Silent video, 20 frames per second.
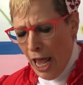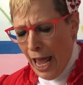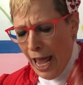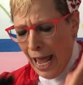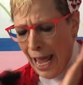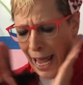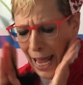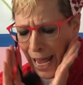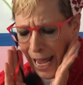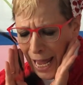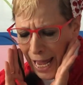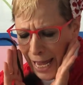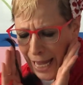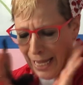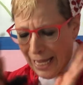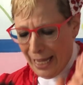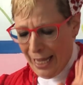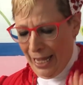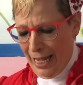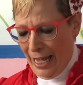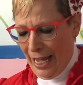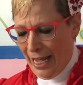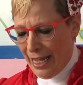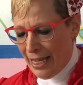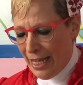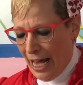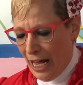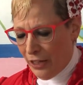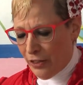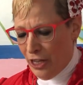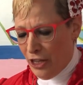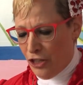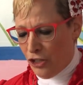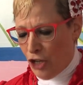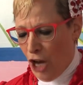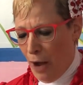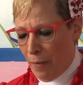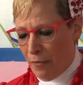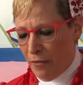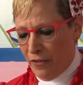Hey! It yelled at the
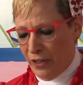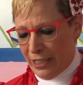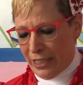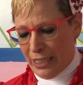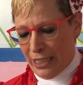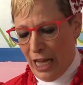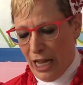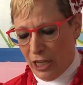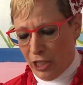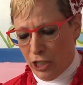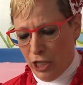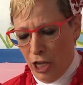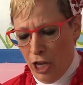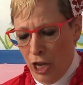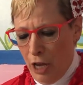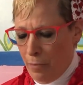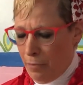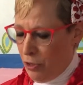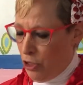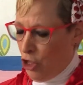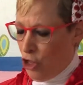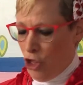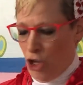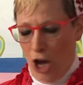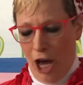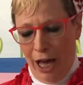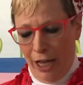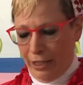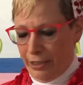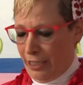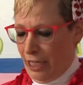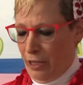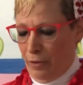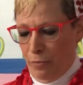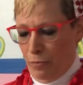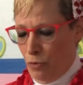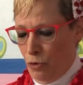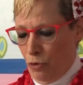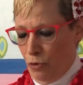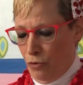top of its lungs, but the child
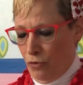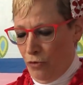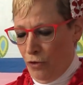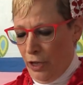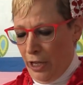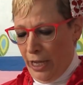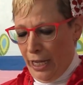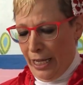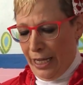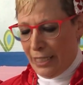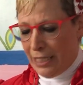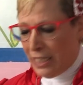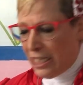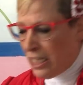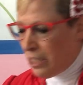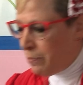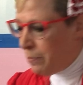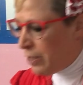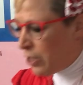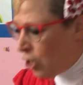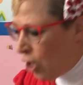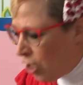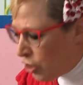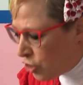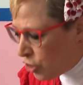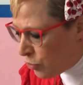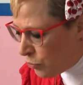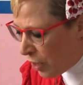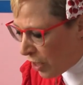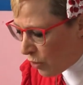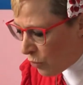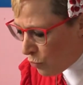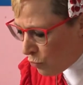didn't move. It seemed to be concentrating